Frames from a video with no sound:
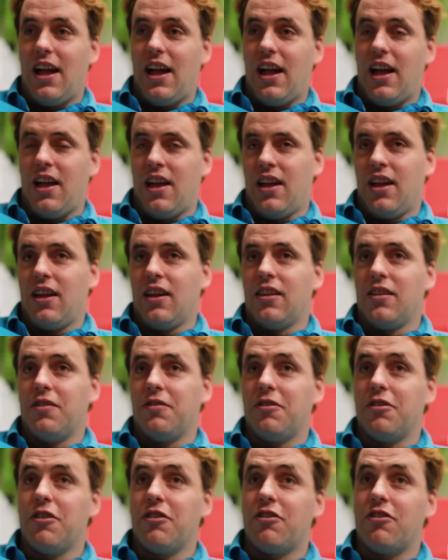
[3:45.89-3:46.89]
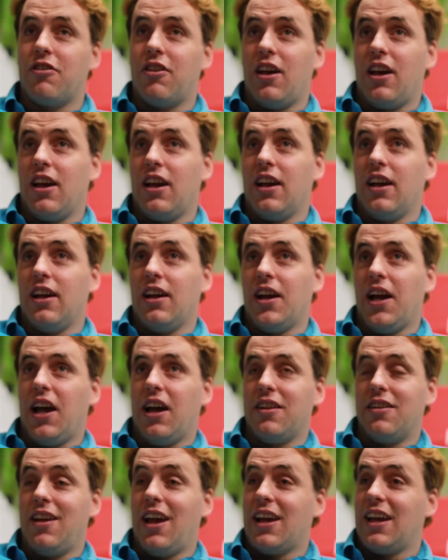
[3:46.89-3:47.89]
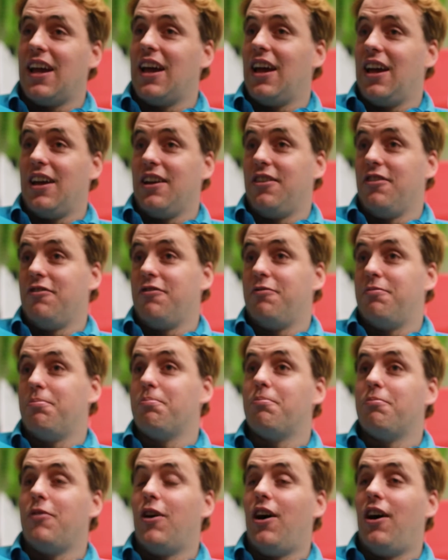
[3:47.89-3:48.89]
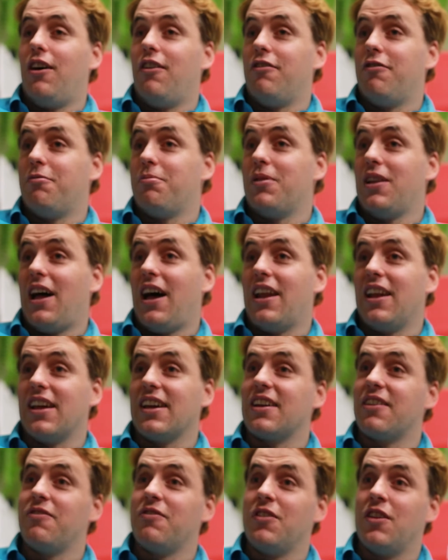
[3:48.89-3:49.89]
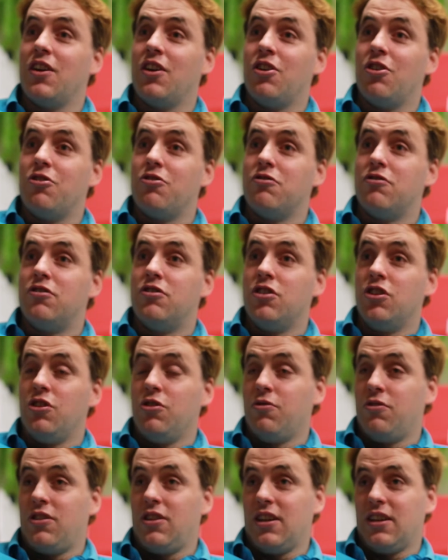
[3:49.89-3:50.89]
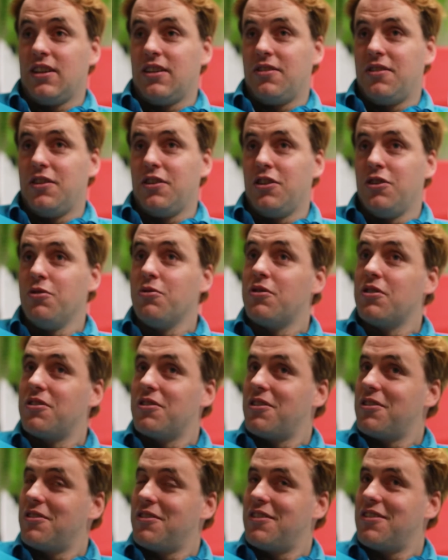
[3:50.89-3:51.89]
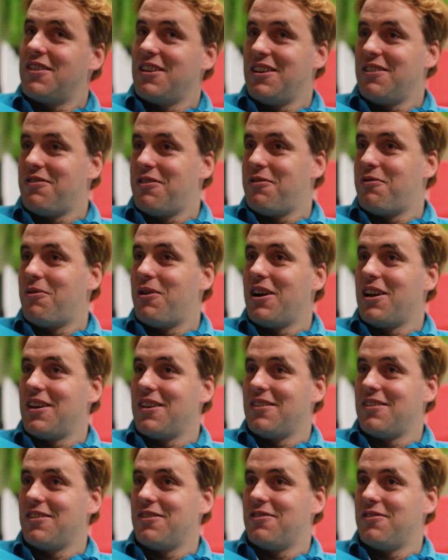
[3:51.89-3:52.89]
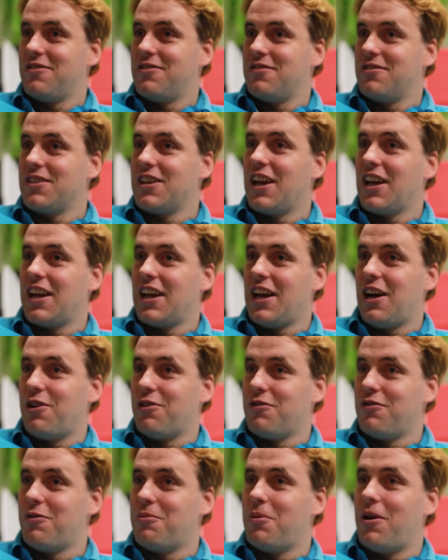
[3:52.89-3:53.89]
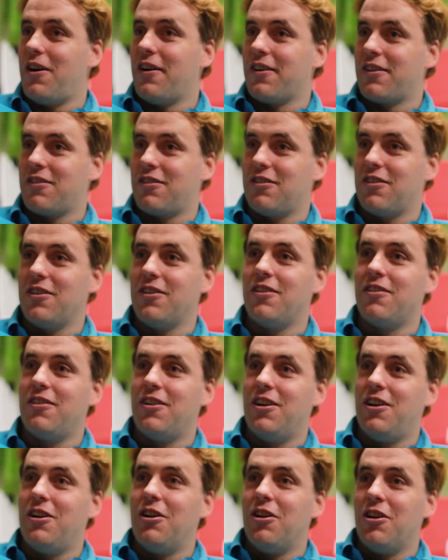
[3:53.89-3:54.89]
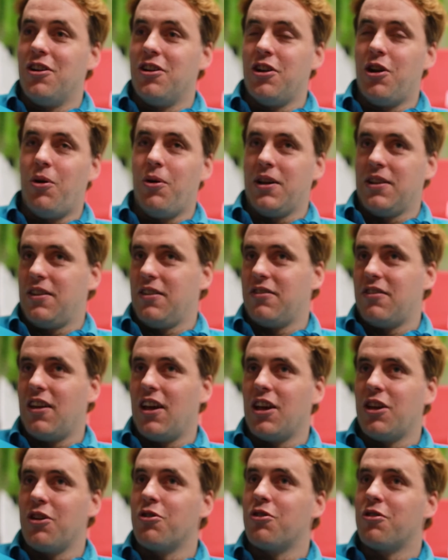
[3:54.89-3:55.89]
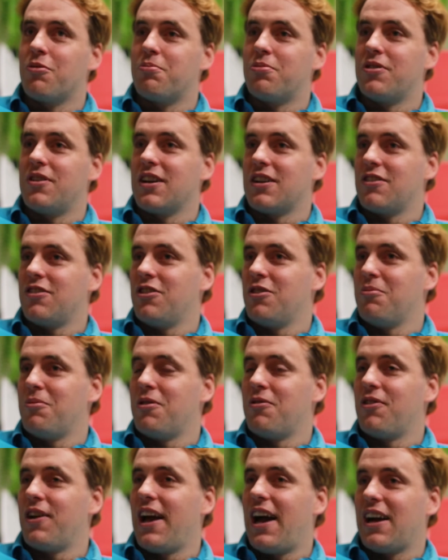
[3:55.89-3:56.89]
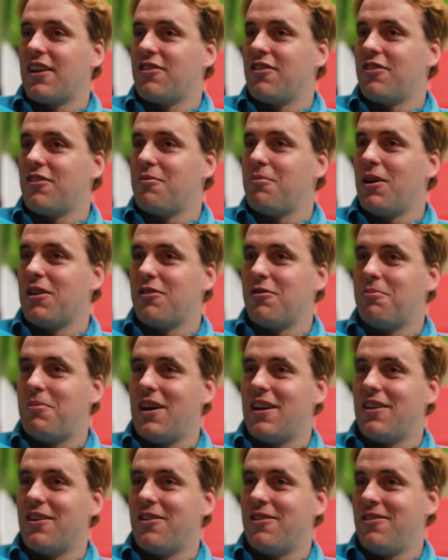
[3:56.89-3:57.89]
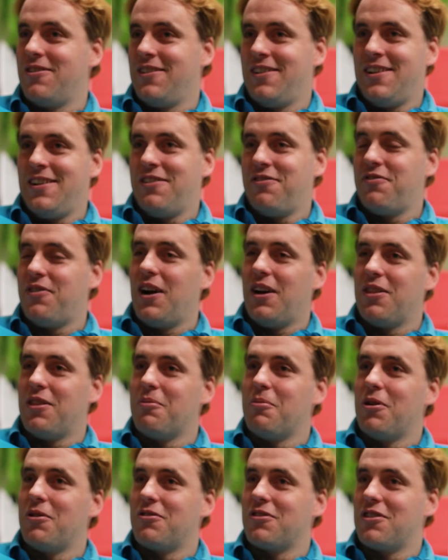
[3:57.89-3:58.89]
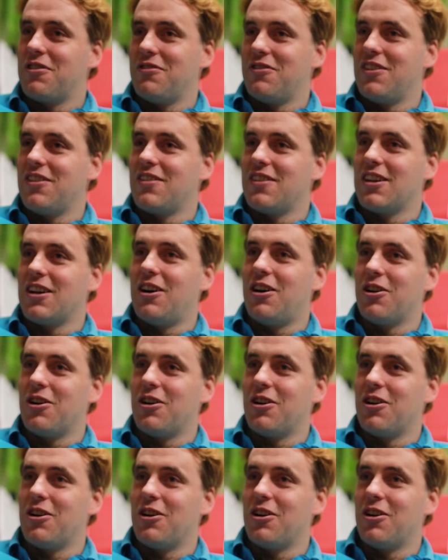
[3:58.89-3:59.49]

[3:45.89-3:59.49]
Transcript: and say a decade of, of planning. Do you think that you could conceive of ways of getting out of a box, knowing that, say, you could predict human reactions much better, find the most convincing